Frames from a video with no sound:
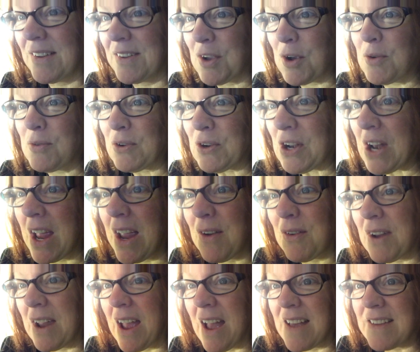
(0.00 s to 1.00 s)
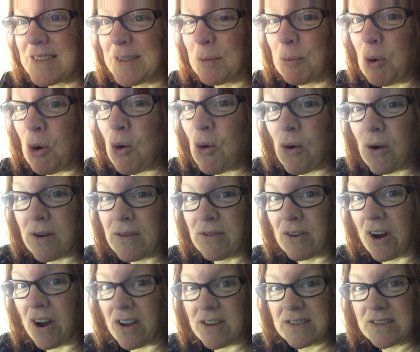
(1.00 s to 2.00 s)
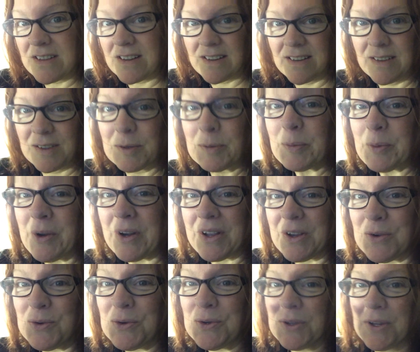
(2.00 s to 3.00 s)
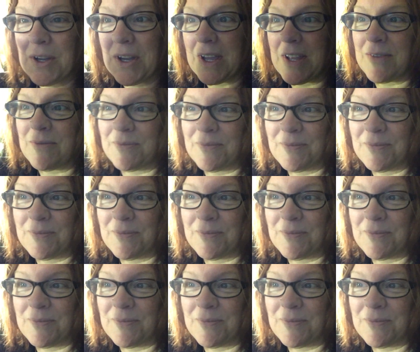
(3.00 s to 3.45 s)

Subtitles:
Overnight, we had some hoar frost. Pretty cool looking.